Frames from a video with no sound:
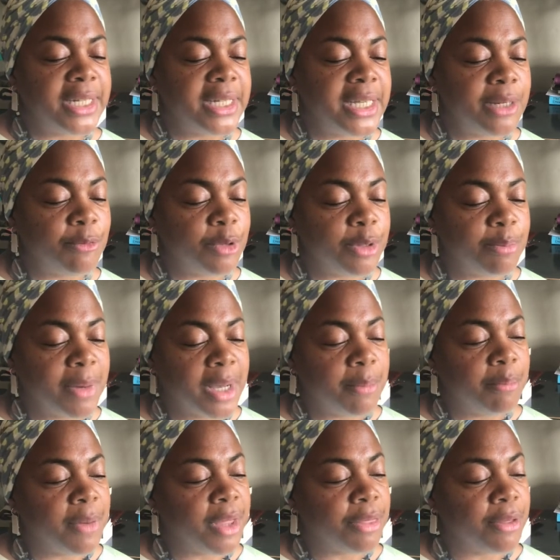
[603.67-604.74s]
in with my
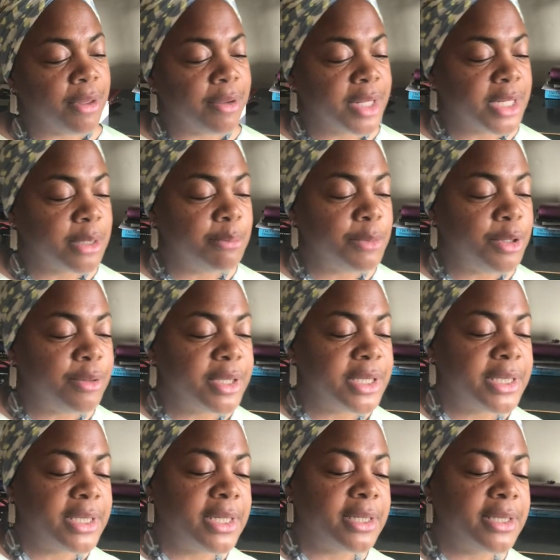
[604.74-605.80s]
mother and
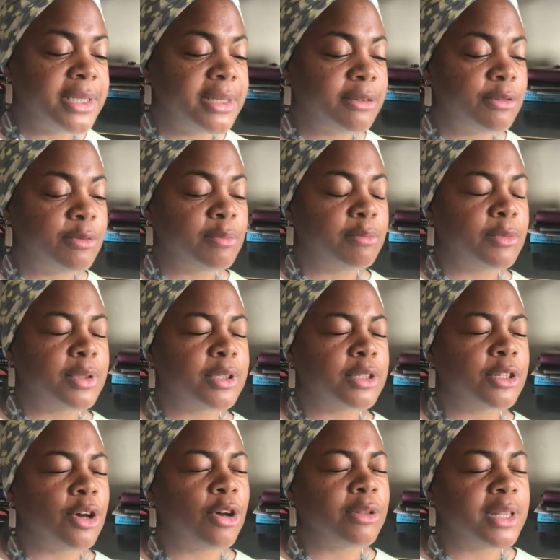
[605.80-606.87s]
community
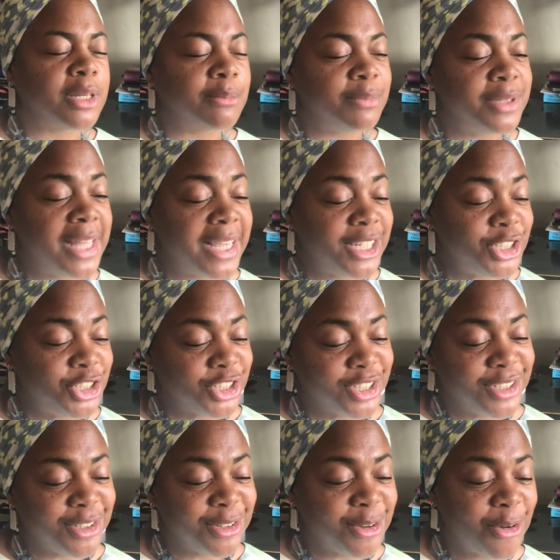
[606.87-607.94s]

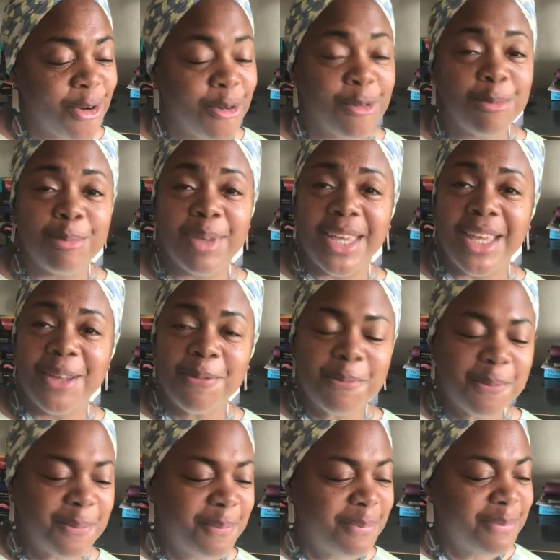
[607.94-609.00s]
condemnation of me.
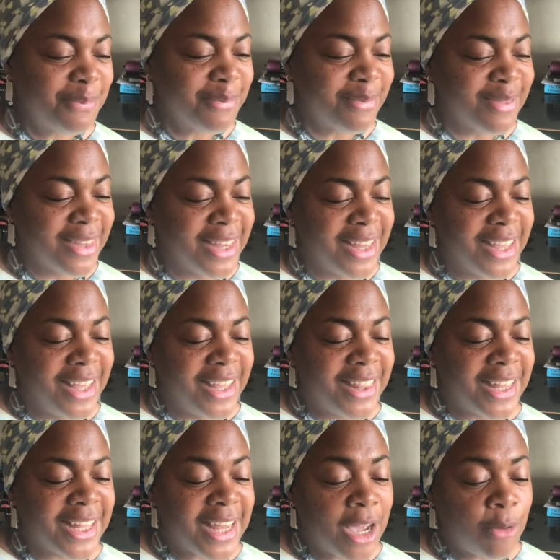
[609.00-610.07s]

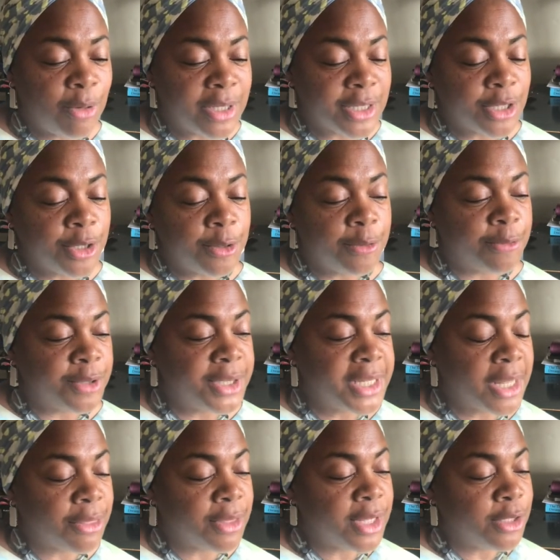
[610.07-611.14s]
That I was a
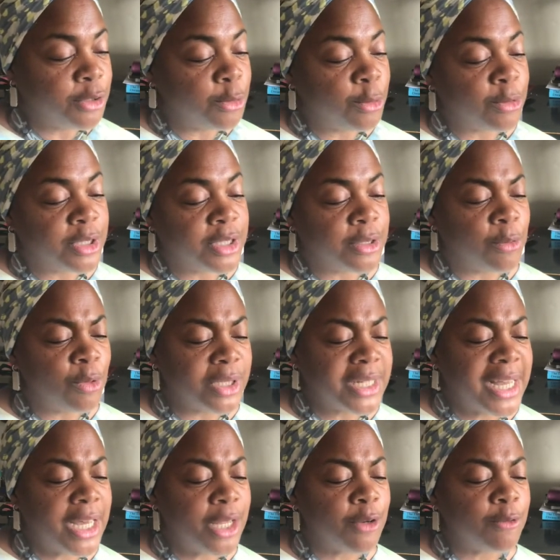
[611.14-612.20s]
good-for-nothing daughter. What
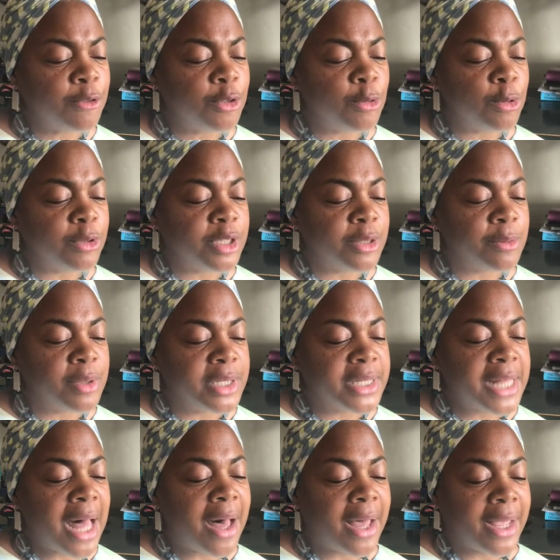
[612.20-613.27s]
kind of daughter was
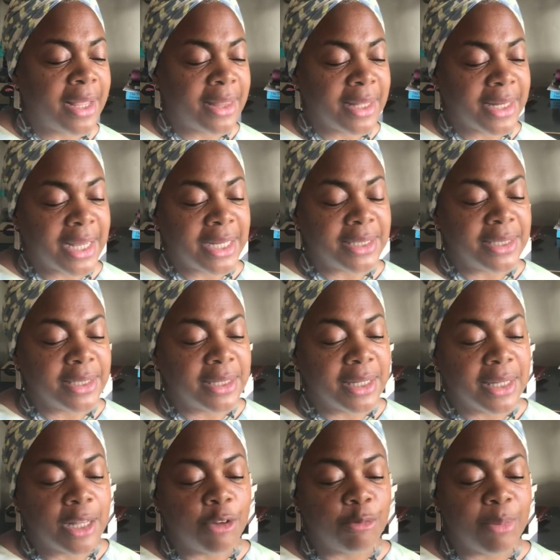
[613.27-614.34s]
I that I didn't
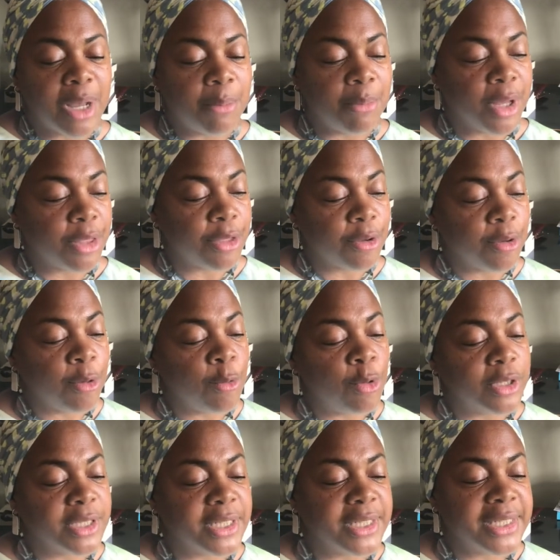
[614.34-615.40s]
love my mother or
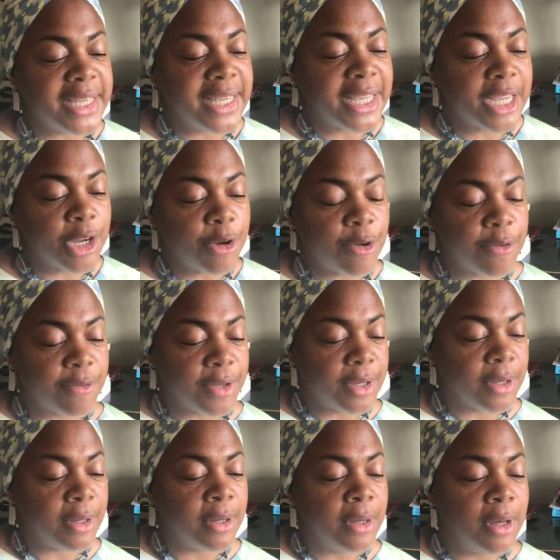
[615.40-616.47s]
want to take care of
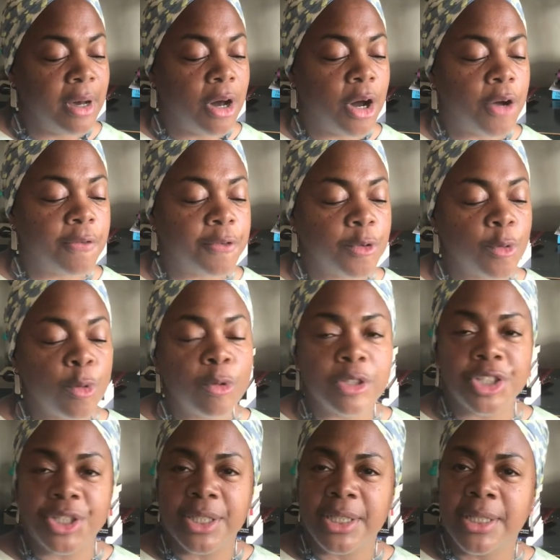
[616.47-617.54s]
her after all
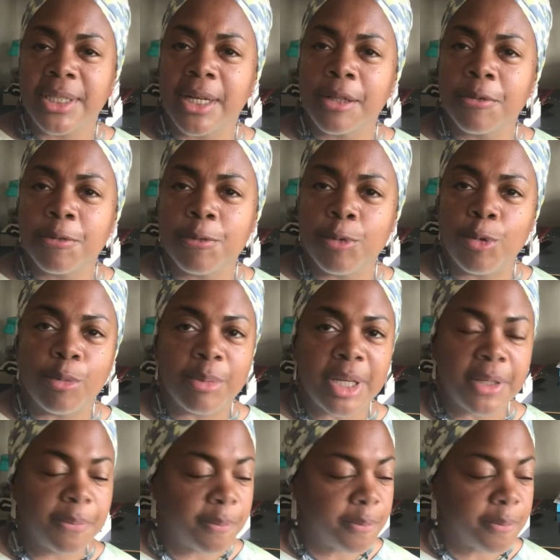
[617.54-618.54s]
she had done for me?